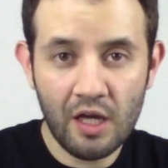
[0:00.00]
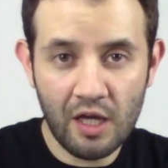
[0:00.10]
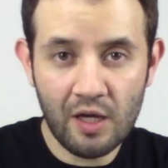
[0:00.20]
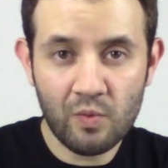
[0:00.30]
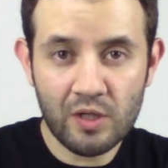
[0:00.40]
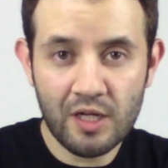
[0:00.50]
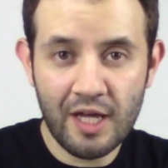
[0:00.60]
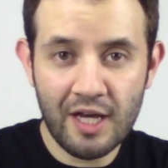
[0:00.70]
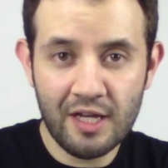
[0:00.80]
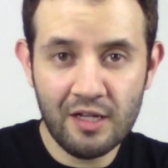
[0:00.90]
And we're going
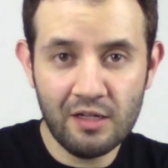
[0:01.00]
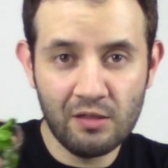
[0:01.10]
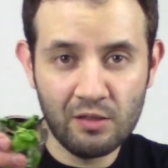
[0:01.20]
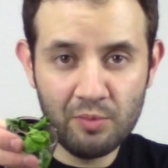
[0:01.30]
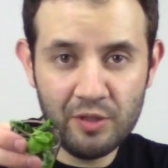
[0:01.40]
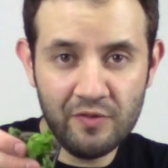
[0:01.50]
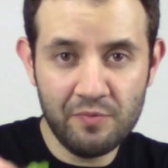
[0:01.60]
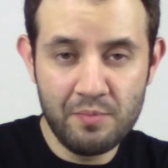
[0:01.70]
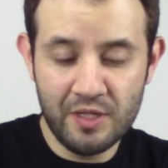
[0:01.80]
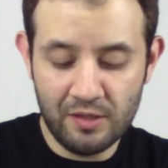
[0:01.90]
to add a little bit
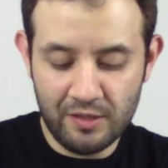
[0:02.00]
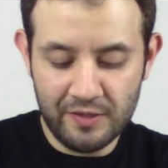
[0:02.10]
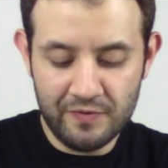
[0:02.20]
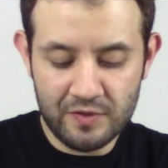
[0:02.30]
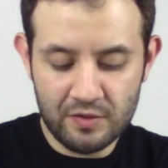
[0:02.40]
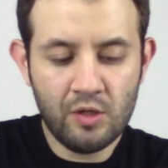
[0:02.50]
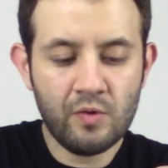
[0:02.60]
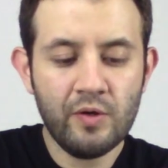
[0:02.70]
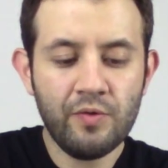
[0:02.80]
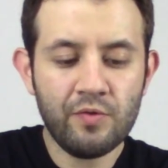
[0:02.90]
of mint leaves.
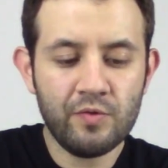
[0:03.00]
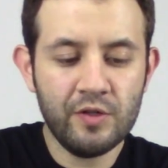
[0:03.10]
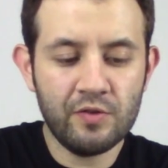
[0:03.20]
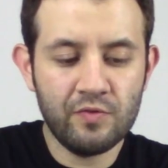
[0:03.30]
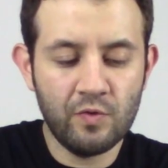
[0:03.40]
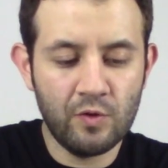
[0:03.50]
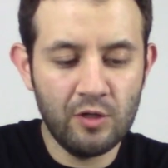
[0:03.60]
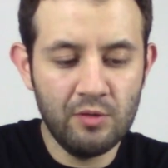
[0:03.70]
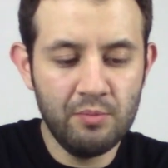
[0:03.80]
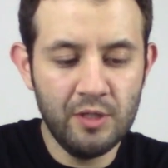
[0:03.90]
Around three or
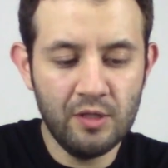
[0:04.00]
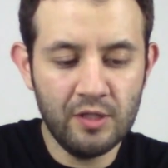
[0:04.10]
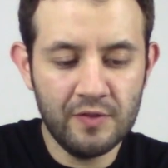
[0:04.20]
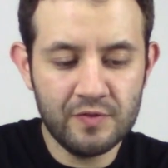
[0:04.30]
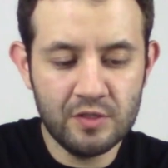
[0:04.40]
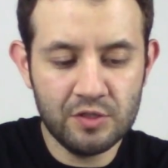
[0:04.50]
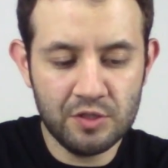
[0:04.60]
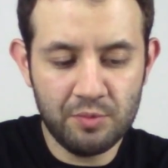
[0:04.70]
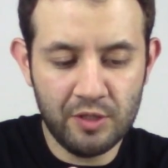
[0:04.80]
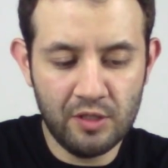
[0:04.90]
four mint leaves
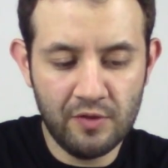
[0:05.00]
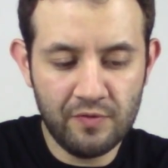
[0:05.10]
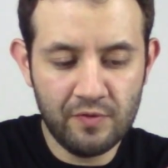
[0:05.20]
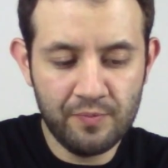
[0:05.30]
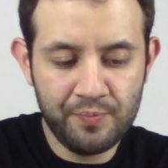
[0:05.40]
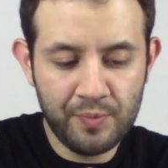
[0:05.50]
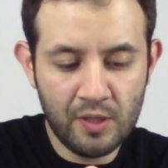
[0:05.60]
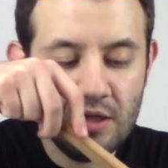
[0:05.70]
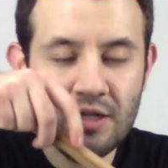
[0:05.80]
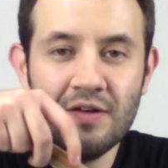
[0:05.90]
should be enough.
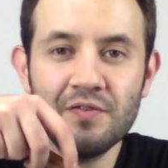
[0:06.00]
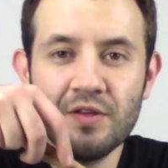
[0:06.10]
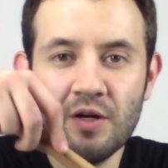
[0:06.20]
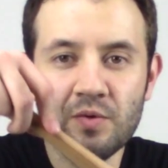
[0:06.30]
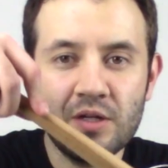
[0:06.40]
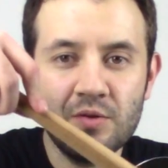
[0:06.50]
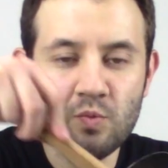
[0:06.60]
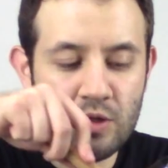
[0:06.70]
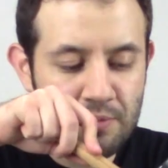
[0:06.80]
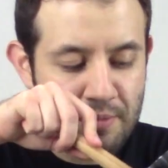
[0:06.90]
And after that, we're going
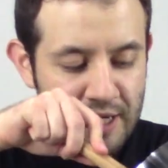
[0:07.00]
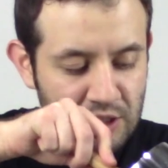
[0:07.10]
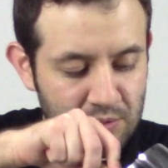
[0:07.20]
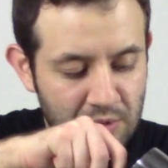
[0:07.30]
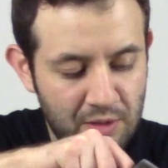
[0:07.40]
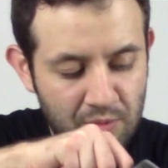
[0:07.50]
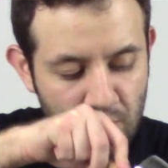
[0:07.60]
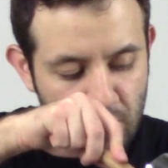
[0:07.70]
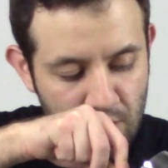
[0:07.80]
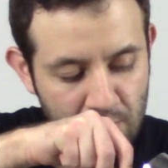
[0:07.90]
to want to mash them up
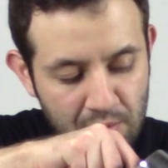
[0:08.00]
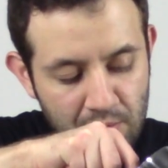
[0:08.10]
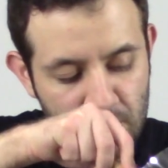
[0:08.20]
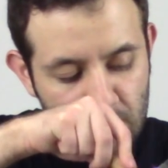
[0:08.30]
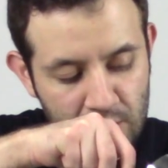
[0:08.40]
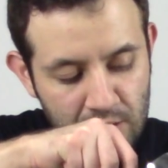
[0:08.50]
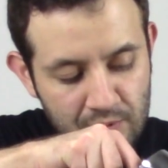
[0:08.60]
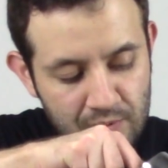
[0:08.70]
with our muddler.